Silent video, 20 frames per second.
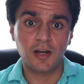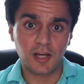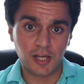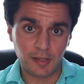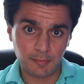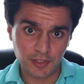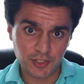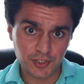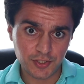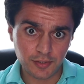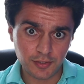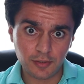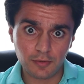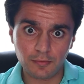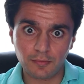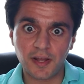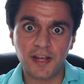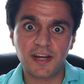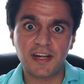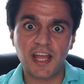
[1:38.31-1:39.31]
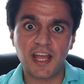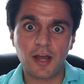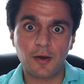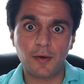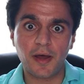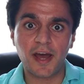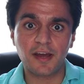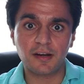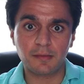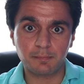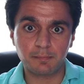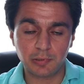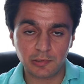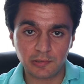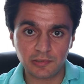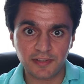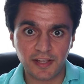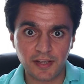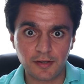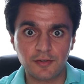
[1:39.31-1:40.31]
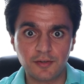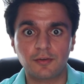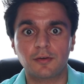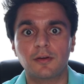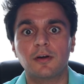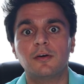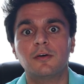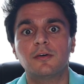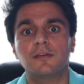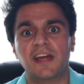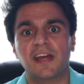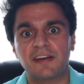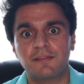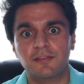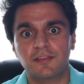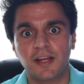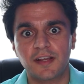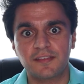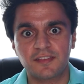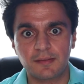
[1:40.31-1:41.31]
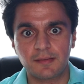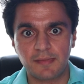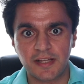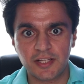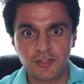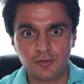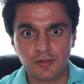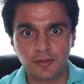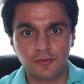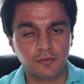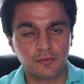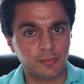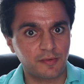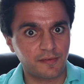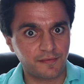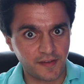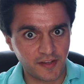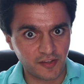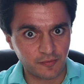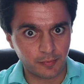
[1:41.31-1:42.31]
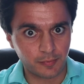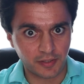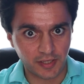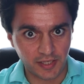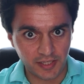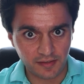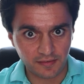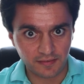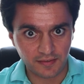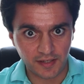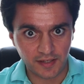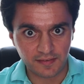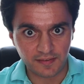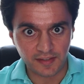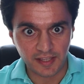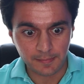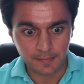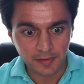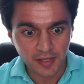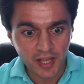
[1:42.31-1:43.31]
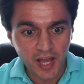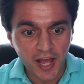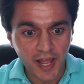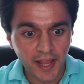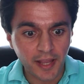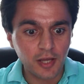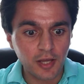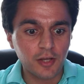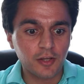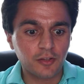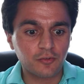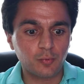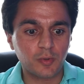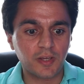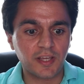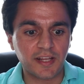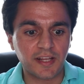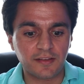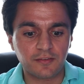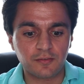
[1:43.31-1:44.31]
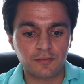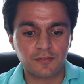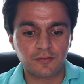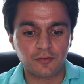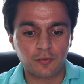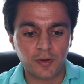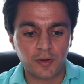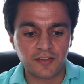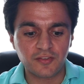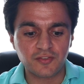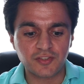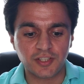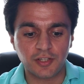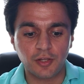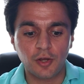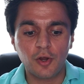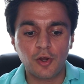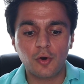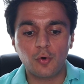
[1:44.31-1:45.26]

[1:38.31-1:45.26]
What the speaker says: I'm going to show you right now how to pull down your own advertising metrics from the Facebook Insights API so we can answer this question.